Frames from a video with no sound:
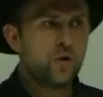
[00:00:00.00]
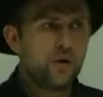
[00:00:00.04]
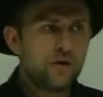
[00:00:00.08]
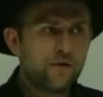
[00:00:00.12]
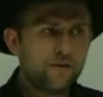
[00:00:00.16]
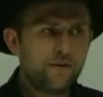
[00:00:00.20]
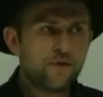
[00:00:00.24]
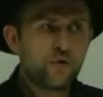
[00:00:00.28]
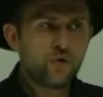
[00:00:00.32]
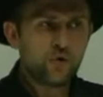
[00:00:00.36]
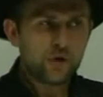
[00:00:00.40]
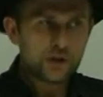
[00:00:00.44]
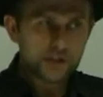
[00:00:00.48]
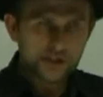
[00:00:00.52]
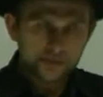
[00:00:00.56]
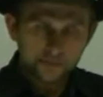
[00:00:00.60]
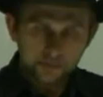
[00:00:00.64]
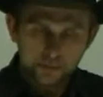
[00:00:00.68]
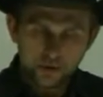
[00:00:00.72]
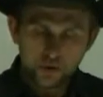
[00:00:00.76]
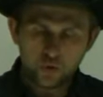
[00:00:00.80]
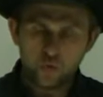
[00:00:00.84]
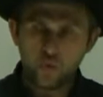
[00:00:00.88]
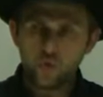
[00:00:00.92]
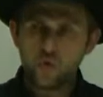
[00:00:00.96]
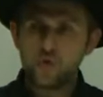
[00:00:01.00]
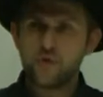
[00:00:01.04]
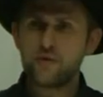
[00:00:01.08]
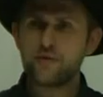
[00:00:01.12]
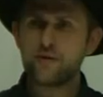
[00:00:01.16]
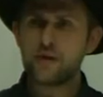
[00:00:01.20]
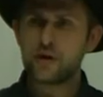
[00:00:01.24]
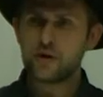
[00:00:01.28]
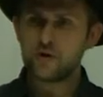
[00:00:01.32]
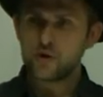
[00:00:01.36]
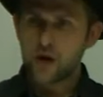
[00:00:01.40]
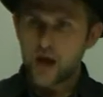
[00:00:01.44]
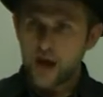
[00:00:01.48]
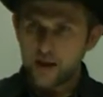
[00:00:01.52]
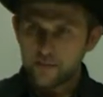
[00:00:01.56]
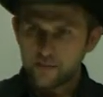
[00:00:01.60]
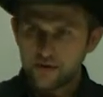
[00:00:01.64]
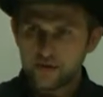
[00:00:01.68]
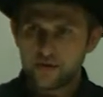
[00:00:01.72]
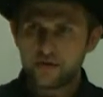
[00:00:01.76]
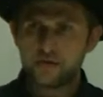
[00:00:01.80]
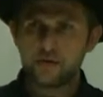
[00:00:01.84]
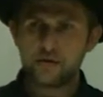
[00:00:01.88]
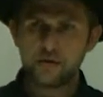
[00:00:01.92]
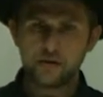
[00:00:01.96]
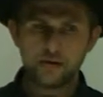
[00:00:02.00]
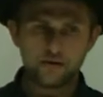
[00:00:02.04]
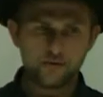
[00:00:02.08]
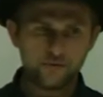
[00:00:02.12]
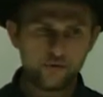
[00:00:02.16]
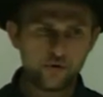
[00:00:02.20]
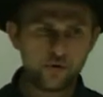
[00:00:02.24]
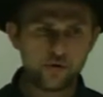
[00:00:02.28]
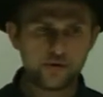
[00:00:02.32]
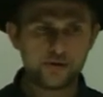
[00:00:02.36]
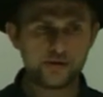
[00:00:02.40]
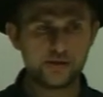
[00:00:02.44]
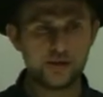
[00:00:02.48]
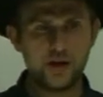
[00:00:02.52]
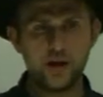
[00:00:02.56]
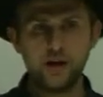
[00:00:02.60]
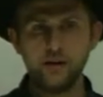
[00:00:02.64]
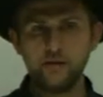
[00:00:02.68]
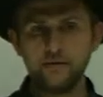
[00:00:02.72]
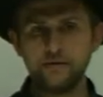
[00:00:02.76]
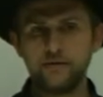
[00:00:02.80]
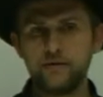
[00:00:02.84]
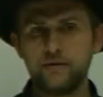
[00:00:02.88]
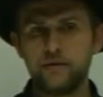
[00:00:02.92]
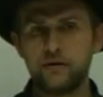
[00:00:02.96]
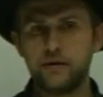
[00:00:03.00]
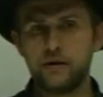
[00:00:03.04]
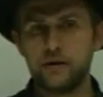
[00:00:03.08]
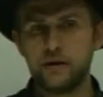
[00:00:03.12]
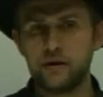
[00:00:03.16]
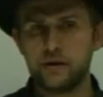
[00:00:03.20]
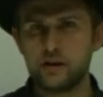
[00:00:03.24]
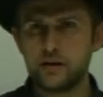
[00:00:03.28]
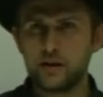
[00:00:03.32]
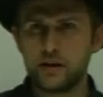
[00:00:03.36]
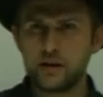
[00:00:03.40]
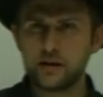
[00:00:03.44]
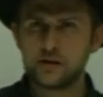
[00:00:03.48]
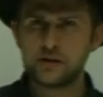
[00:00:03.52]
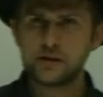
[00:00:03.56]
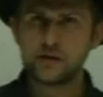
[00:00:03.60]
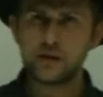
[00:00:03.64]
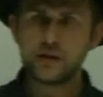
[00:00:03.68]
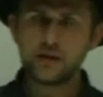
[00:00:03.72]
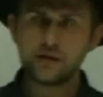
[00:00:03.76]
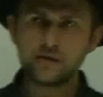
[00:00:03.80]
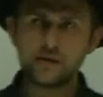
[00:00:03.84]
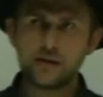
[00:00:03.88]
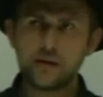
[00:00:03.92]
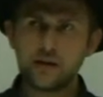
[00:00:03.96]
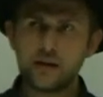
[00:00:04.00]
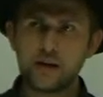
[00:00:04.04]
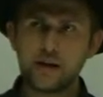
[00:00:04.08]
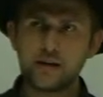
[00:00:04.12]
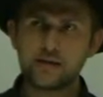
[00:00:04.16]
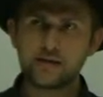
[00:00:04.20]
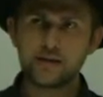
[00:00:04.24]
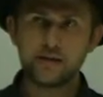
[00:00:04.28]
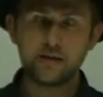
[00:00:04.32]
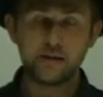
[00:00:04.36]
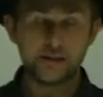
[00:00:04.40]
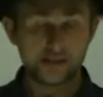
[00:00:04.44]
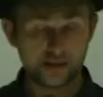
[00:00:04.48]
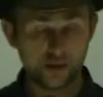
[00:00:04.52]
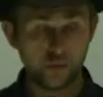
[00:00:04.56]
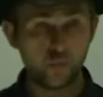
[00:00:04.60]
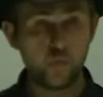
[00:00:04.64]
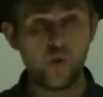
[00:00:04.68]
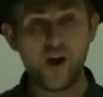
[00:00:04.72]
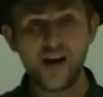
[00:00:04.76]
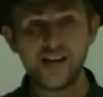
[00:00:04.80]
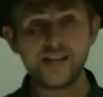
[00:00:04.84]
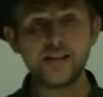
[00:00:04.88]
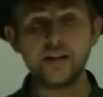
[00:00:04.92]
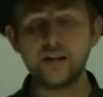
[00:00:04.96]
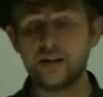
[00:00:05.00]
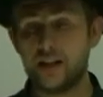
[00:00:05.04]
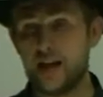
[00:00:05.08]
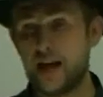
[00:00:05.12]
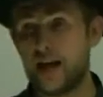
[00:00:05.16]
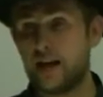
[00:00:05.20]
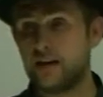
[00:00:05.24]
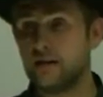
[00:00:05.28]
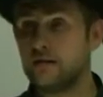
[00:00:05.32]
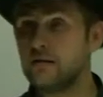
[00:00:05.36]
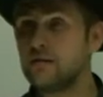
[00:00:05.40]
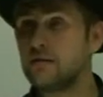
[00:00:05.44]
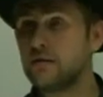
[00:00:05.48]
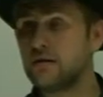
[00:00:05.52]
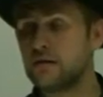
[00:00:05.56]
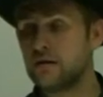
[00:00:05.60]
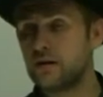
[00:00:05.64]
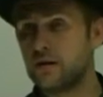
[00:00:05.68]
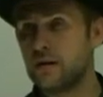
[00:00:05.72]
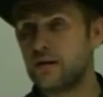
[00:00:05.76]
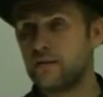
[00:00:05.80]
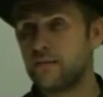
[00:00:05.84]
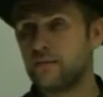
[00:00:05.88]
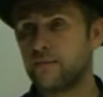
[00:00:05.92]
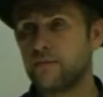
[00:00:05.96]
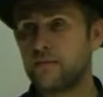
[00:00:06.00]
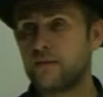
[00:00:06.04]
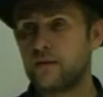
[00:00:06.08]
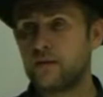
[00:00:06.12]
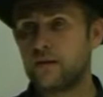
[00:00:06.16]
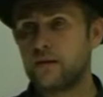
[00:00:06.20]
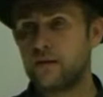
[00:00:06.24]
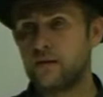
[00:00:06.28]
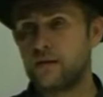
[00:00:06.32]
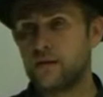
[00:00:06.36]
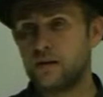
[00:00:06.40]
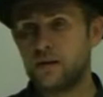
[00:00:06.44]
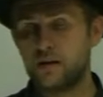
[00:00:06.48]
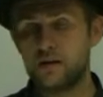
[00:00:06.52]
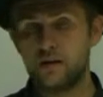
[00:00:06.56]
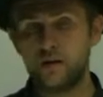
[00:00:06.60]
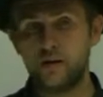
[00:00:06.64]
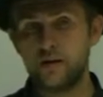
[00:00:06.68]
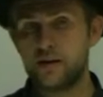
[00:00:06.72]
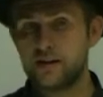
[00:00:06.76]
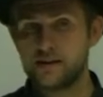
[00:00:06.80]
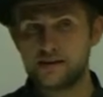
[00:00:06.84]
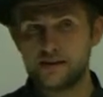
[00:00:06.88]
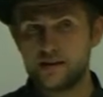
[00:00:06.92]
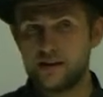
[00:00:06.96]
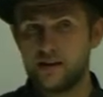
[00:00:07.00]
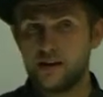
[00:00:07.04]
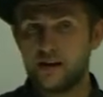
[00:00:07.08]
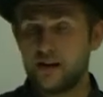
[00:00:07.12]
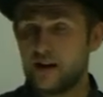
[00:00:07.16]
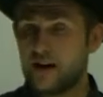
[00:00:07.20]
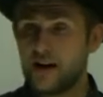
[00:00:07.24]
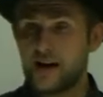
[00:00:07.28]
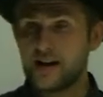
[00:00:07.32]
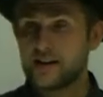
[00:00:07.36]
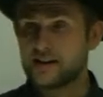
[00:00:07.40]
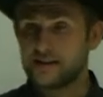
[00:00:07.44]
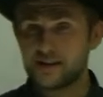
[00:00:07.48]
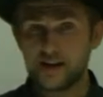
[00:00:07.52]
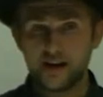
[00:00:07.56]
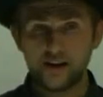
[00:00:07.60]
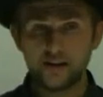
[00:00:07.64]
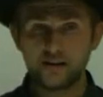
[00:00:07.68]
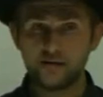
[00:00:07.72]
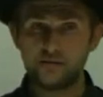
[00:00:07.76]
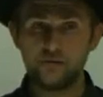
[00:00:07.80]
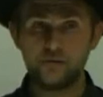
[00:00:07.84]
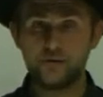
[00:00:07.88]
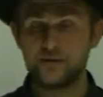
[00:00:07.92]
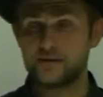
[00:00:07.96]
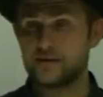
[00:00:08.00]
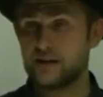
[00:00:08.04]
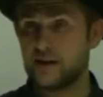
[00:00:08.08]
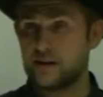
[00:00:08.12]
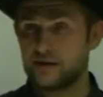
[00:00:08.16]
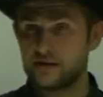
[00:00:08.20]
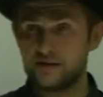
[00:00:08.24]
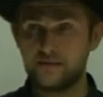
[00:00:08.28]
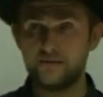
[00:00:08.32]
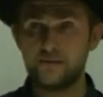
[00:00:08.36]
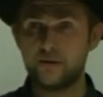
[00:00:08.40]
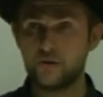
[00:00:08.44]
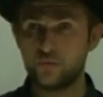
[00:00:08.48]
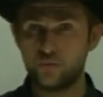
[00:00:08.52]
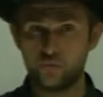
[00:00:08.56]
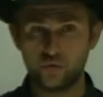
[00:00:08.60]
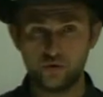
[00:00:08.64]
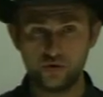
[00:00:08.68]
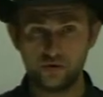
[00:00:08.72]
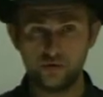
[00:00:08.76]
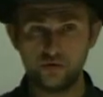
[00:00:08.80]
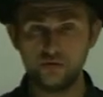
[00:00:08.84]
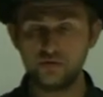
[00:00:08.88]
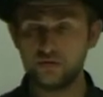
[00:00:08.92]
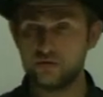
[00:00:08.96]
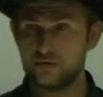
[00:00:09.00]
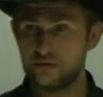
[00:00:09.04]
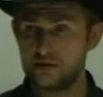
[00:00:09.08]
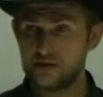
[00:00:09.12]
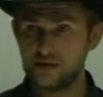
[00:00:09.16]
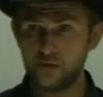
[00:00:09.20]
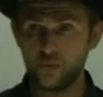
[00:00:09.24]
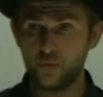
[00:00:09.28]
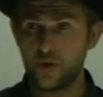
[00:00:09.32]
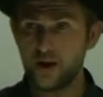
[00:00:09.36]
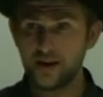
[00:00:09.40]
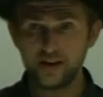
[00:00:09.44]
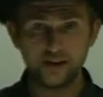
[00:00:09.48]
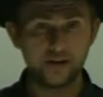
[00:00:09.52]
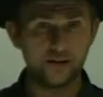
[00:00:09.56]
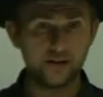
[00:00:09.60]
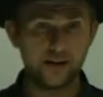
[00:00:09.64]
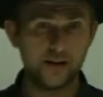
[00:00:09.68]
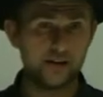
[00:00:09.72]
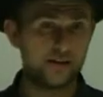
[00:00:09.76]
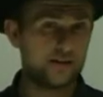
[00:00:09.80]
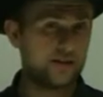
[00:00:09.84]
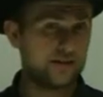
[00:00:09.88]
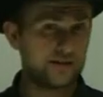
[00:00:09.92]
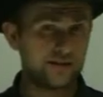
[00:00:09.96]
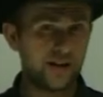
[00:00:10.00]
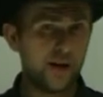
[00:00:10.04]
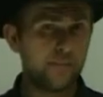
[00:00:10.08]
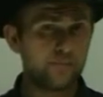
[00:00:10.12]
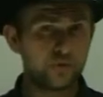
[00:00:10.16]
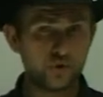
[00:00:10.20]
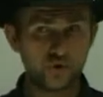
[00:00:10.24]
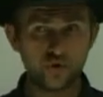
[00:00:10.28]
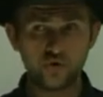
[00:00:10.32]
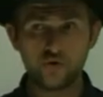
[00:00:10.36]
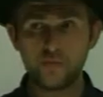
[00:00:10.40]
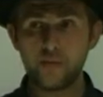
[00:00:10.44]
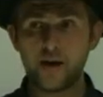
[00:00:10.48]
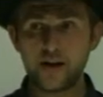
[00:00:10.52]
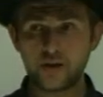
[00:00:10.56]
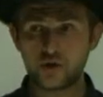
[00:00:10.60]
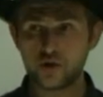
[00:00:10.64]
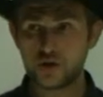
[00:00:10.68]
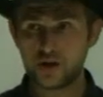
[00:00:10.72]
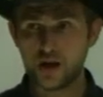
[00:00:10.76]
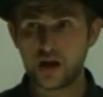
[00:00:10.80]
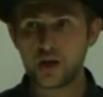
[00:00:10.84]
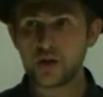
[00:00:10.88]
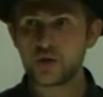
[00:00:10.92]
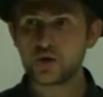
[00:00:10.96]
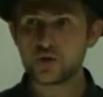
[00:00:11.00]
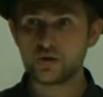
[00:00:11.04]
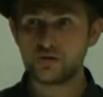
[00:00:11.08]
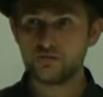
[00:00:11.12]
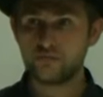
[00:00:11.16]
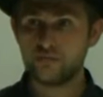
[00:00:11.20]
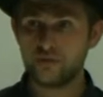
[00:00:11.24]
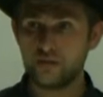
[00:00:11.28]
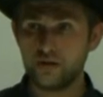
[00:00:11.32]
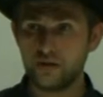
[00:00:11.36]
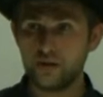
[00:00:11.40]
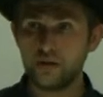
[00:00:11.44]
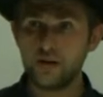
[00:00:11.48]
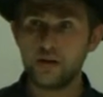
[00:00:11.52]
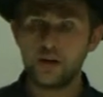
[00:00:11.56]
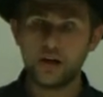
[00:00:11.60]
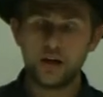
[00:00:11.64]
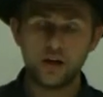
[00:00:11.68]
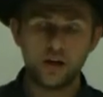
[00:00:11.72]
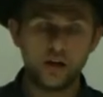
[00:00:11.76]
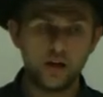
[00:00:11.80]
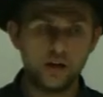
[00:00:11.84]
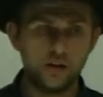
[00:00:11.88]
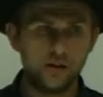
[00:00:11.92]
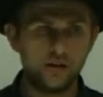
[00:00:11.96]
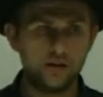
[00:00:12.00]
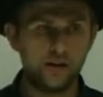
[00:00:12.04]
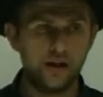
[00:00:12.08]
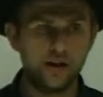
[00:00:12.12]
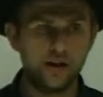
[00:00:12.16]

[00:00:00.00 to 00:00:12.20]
So if you explore the grammar for yourself, see it as a wonderland, not as a high-tech or scientific world. It's a wonderland. It's up to your imagination, really.